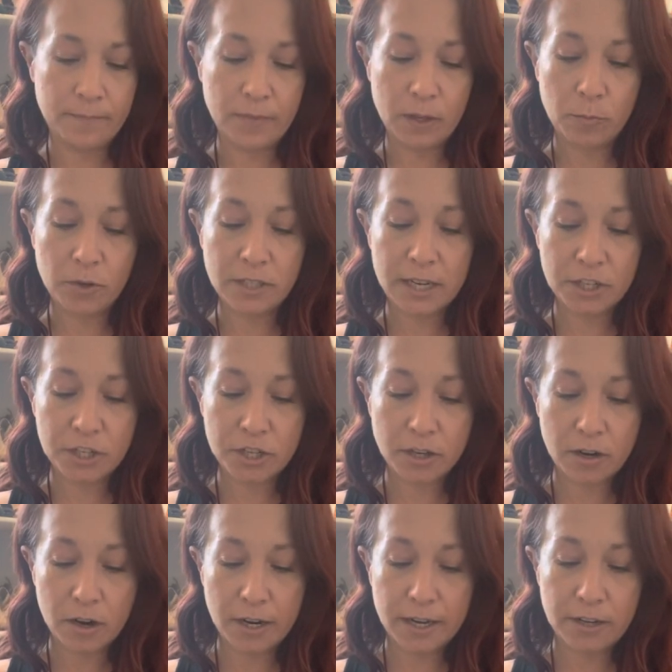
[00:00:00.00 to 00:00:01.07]
Protection
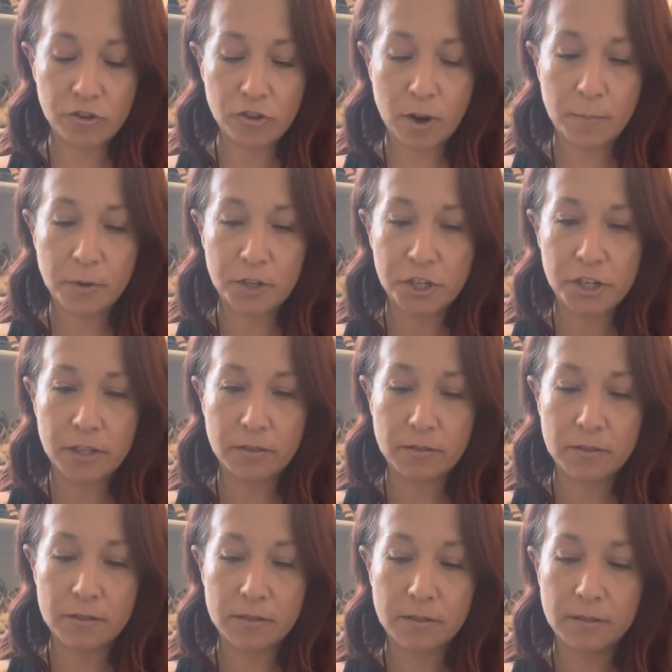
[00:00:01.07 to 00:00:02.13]
guardian, drop your
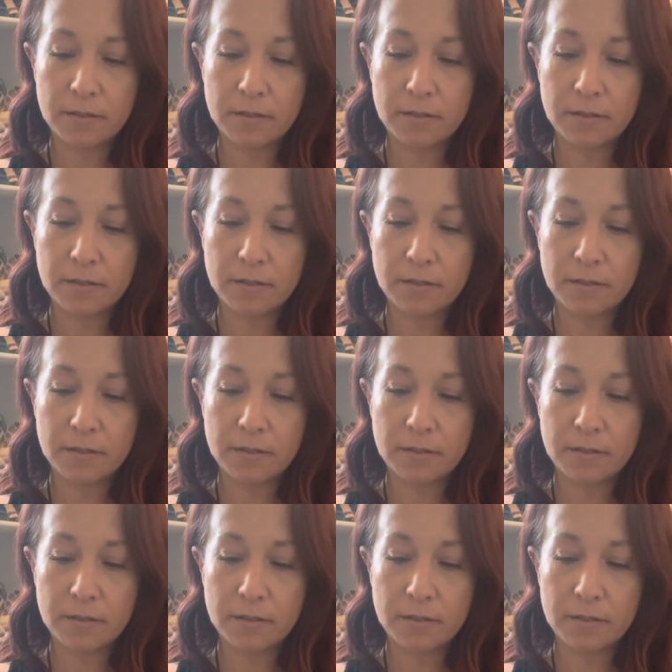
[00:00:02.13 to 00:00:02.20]
shields.